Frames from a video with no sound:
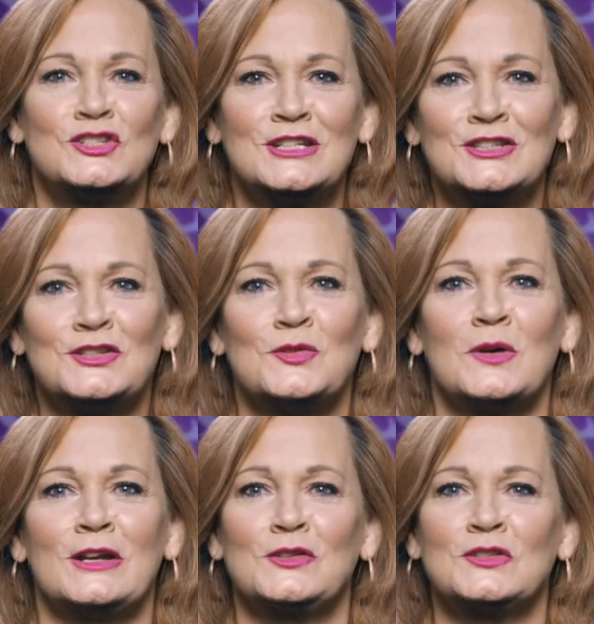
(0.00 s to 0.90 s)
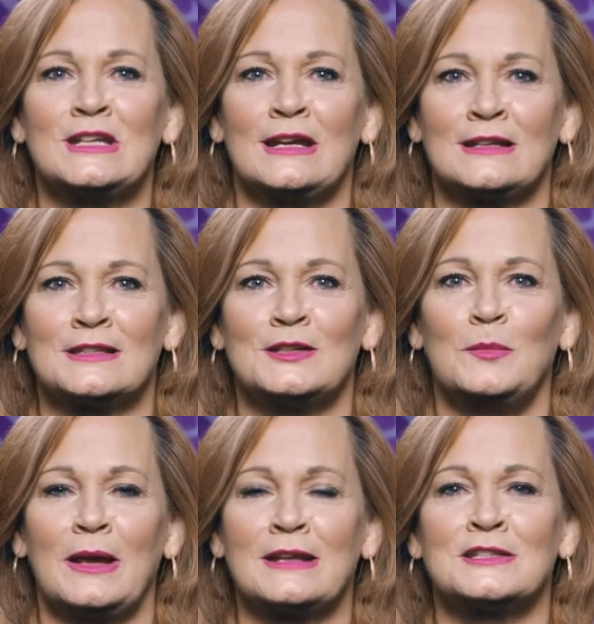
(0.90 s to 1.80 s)
GCU understands the
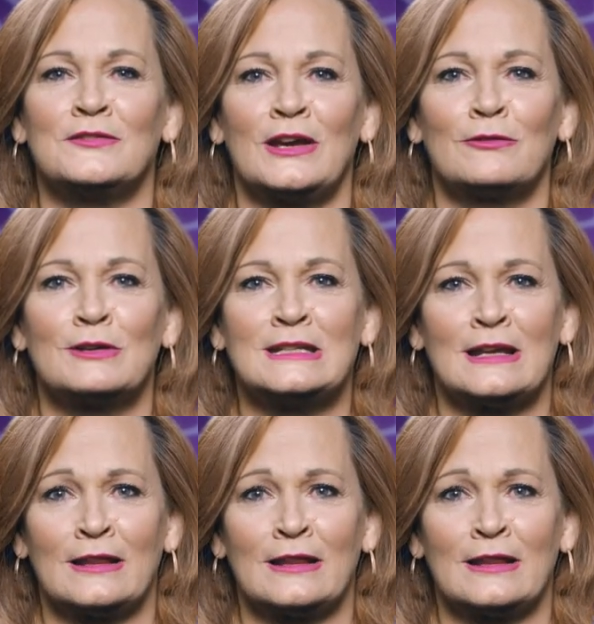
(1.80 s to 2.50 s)
demands of everyday